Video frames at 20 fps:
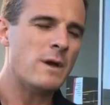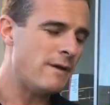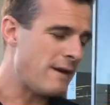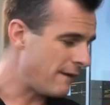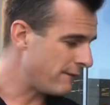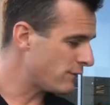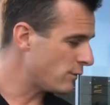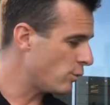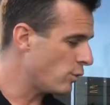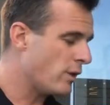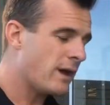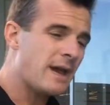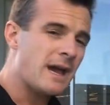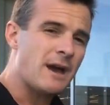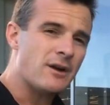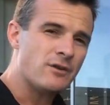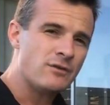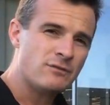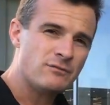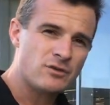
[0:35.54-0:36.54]
we have to work
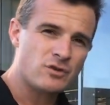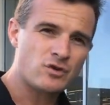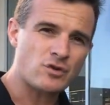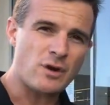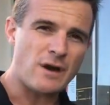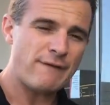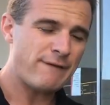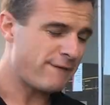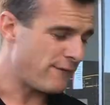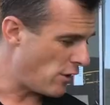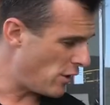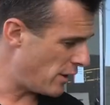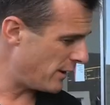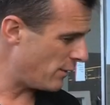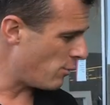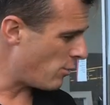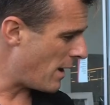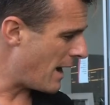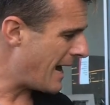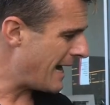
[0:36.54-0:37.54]
out, try and
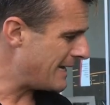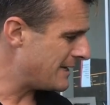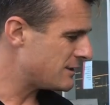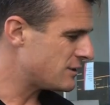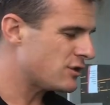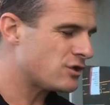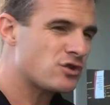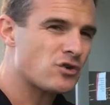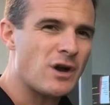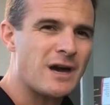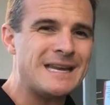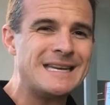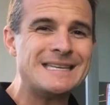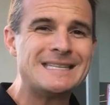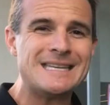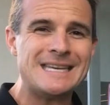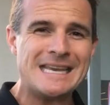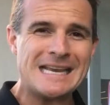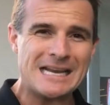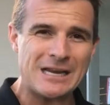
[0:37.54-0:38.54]
find a way to try
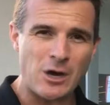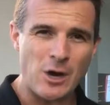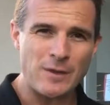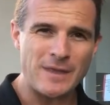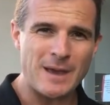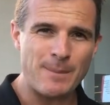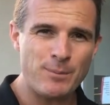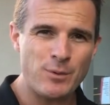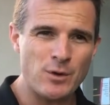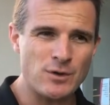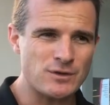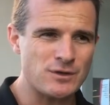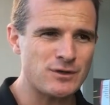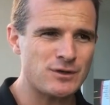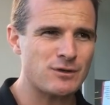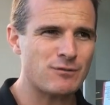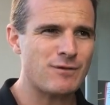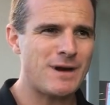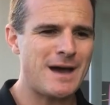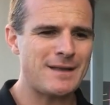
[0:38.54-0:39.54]
and deload that person,
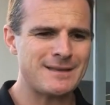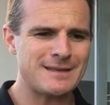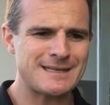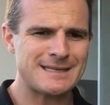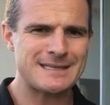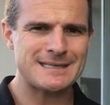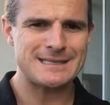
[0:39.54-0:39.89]
so rather than